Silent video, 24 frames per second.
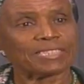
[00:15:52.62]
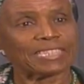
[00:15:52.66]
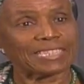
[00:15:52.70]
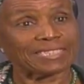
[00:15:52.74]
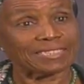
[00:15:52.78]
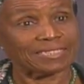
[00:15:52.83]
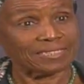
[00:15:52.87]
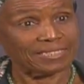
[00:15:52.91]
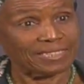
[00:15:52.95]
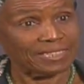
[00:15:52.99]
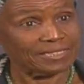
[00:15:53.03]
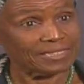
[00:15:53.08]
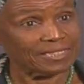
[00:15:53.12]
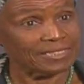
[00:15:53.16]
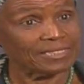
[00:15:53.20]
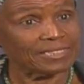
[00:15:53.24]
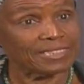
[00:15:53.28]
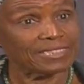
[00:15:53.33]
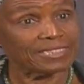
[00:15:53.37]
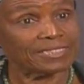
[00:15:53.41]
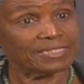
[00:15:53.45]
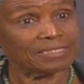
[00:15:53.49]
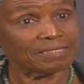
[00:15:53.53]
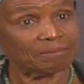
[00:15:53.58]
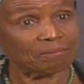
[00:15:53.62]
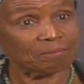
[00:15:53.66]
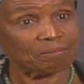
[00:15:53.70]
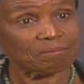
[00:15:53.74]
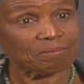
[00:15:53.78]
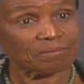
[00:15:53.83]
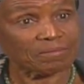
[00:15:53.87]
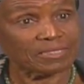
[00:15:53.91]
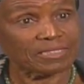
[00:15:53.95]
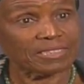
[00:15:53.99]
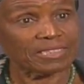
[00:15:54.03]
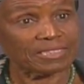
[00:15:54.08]
Yes, indeed.
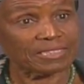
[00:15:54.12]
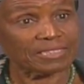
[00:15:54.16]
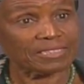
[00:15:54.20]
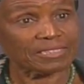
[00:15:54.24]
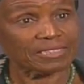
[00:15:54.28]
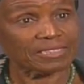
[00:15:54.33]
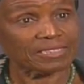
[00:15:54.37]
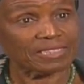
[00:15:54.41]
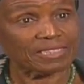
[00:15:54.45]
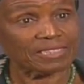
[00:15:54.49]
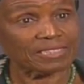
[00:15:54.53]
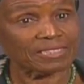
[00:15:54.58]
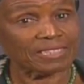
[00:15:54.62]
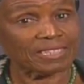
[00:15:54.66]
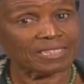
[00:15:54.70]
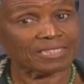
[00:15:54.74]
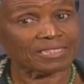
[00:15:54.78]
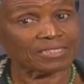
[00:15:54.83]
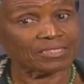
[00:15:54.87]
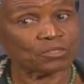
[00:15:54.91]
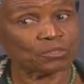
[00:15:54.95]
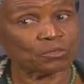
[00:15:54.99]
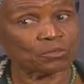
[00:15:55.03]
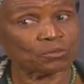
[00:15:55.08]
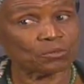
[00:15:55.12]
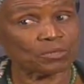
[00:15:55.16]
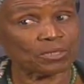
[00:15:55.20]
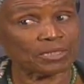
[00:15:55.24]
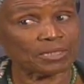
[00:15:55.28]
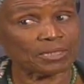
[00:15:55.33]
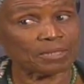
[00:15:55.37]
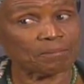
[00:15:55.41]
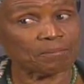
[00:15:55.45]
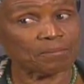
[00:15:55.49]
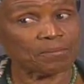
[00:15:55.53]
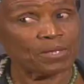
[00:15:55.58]
Yes, and you know,
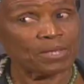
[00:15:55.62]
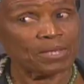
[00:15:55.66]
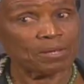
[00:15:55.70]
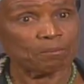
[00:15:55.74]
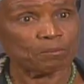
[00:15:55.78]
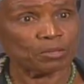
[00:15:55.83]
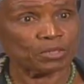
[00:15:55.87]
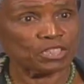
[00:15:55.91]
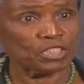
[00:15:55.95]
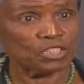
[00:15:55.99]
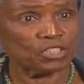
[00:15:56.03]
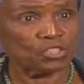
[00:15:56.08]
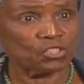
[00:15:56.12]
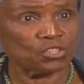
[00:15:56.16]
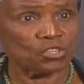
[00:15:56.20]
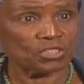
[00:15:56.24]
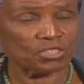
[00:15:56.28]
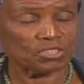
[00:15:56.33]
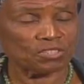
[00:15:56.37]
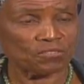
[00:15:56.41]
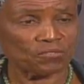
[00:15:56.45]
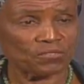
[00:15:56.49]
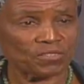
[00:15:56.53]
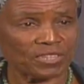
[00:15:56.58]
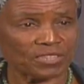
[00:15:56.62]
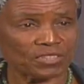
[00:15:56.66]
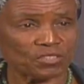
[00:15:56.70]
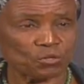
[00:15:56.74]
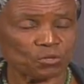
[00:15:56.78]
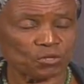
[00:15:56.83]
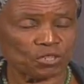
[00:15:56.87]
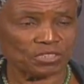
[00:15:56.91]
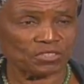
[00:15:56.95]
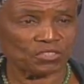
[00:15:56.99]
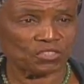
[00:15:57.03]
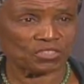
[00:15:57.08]
but it does affect. You
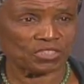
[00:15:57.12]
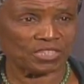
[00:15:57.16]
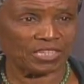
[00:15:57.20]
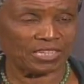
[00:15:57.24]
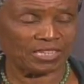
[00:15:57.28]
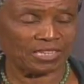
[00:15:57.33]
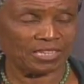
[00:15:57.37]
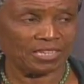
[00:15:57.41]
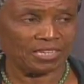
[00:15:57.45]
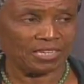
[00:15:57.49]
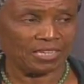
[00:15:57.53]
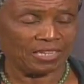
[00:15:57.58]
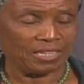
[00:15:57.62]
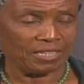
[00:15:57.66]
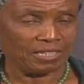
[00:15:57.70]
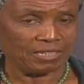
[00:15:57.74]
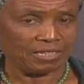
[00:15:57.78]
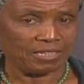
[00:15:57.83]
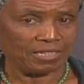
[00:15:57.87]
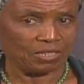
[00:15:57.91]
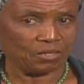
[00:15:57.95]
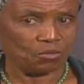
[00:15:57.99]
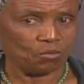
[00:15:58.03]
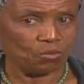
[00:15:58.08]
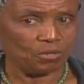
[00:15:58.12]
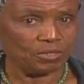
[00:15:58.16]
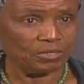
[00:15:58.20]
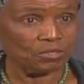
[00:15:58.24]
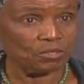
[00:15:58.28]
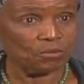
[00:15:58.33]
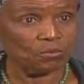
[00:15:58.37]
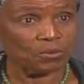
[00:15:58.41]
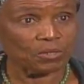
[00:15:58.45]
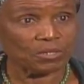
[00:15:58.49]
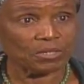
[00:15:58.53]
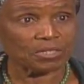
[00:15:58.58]
can say they're going
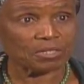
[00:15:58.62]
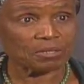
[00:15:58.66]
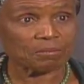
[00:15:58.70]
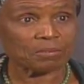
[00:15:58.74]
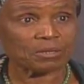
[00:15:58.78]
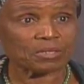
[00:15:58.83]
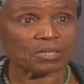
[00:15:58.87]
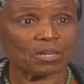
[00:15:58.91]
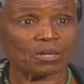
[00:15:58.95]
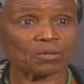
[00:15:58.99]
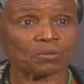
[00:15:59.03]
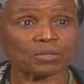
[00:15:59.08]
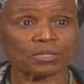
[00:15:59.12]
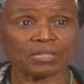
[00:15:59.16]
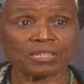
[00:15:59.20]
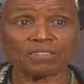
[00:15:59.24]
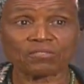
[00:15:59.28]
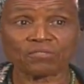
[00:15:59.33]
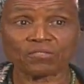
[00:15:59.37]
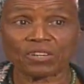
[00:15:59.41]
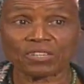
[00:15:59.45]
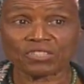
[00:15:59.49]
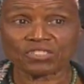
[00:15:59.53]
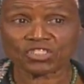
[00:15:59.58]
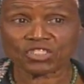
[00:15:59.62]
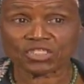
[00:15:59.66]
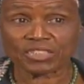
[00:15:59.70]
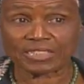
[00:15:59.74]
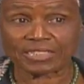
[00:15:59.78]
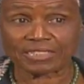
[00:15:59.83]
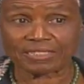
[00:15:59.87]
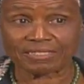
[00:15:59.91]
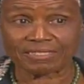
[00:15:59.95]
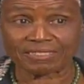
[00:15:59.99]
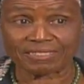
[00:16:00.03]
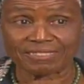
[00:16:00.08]
to work, but how are they
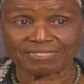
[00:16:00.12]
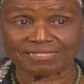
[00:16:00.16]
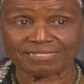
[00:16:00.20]
functioning?